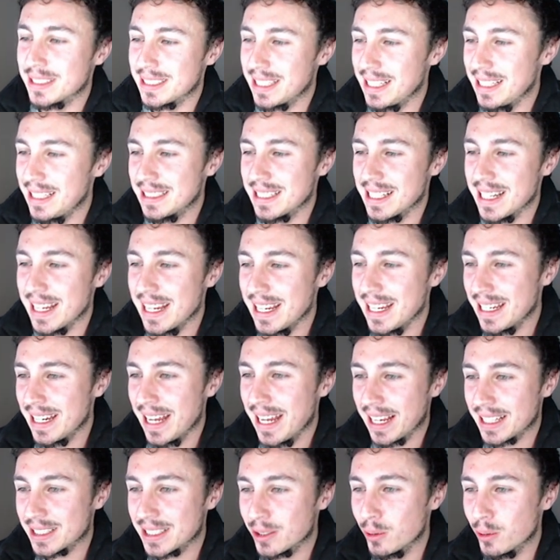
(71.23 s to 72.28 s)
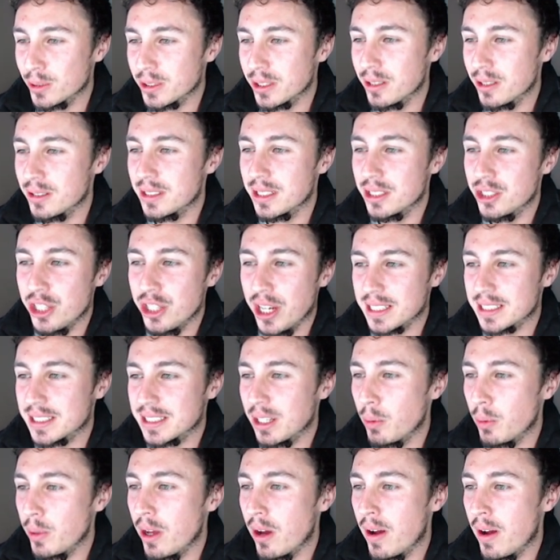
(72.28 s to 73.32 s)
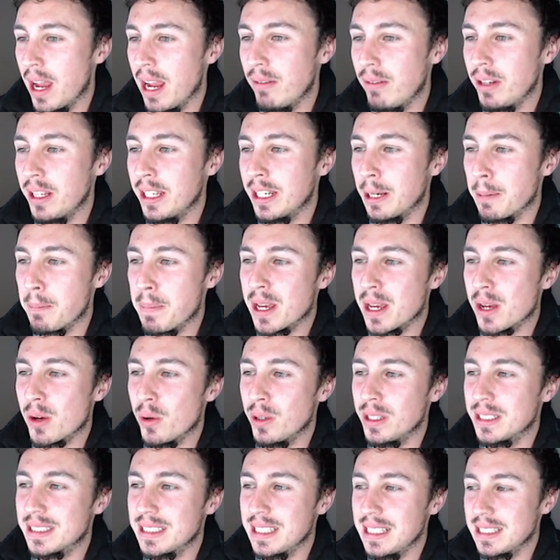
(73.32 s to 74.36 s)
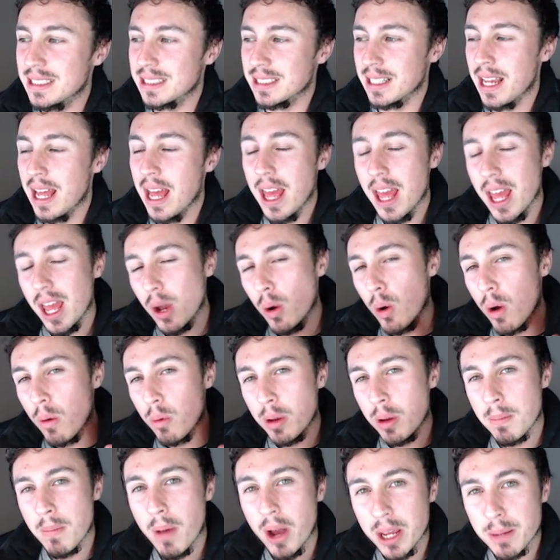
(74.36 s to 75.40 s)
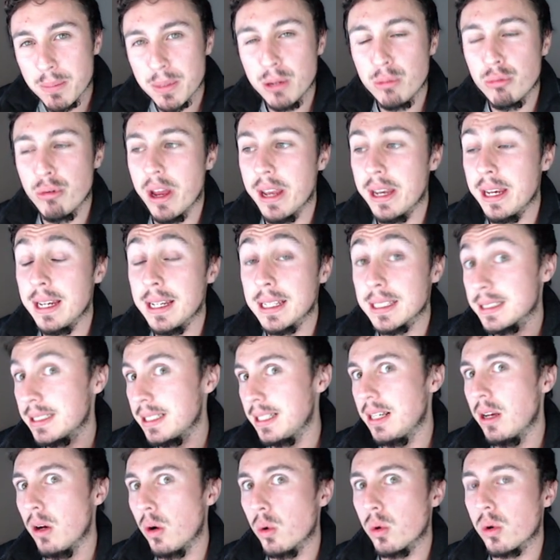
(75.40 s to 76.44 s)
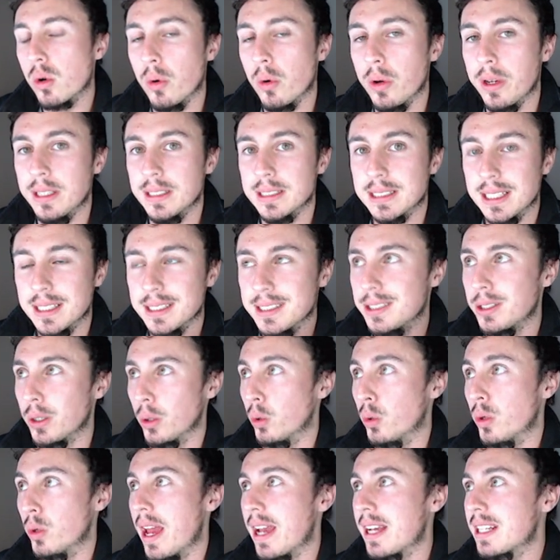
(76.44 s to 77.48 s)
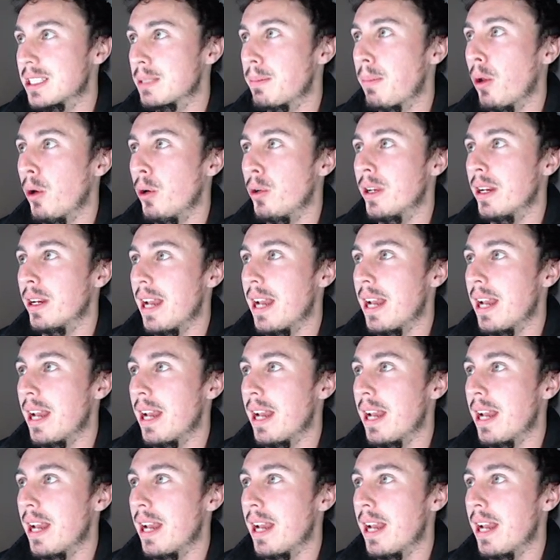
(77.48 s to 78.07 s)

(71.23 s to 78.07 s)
season index also suggests that we are heavily in a Bitcoin season where we might be ready to see altcoins soon explode and